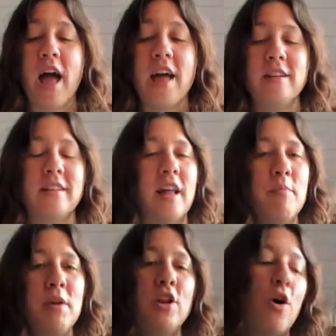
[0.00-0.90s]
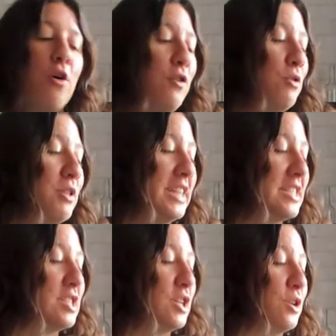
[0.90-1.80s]
And let me know if you like
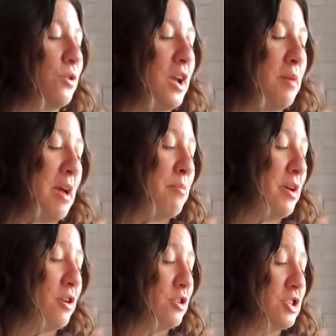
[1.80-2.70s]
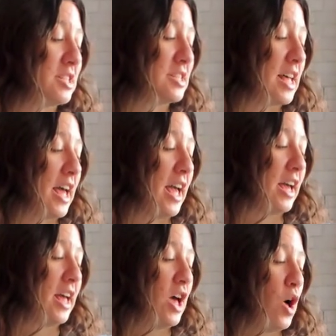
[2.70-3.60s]
disagree. Maybe you're just like,
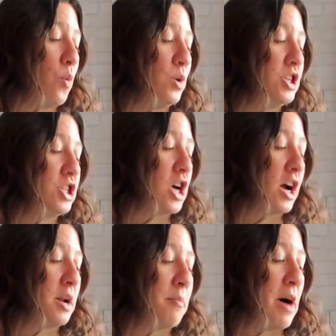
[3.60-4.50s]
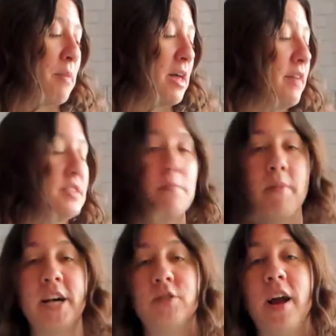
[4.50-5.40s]
what is she talking about? My life's a
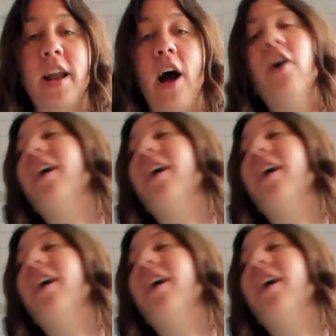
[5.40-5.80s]
mess right now.